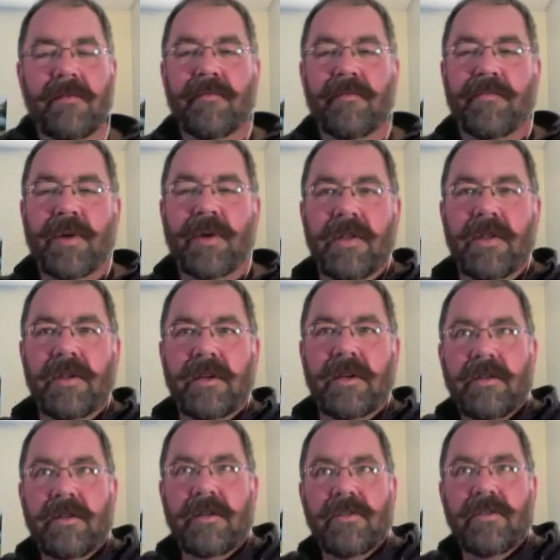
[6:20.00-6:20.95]
But
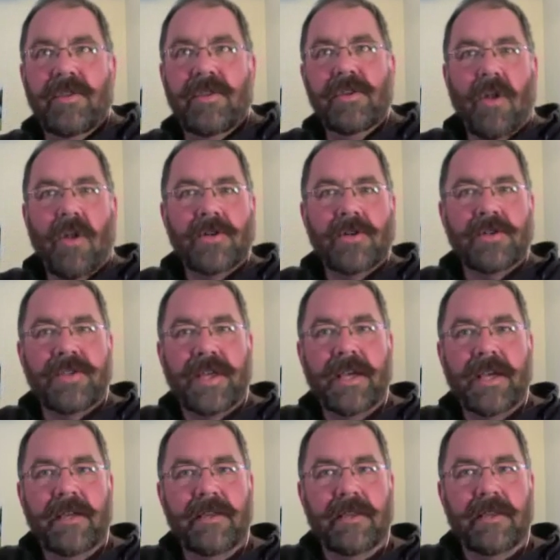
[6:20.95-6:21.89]
the larger
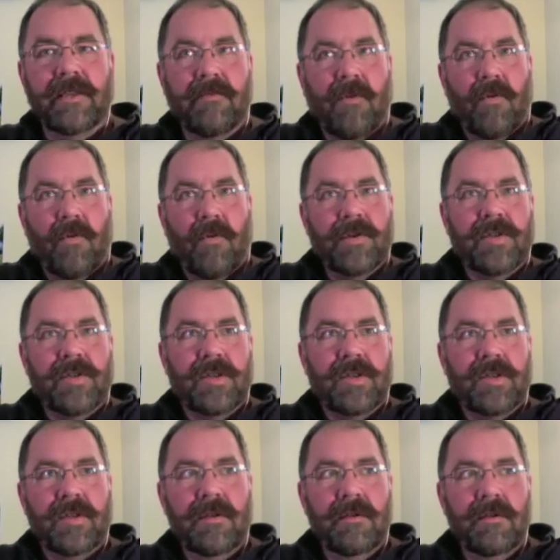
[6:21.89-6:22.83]
thing is that, of
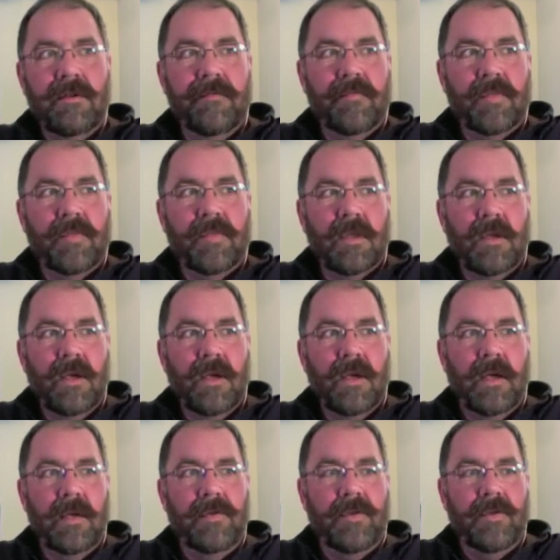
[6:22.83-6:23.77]
course,
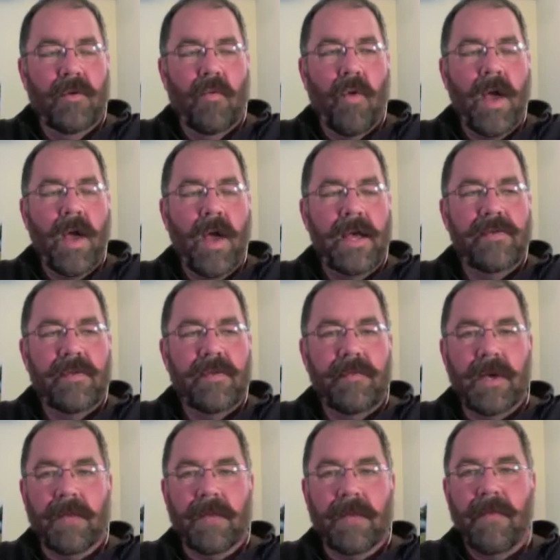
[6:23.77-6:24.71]
the way
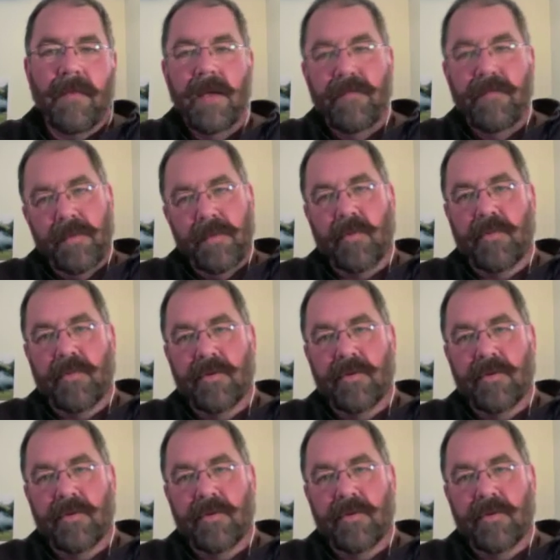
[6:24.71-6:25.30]
the McMahon people are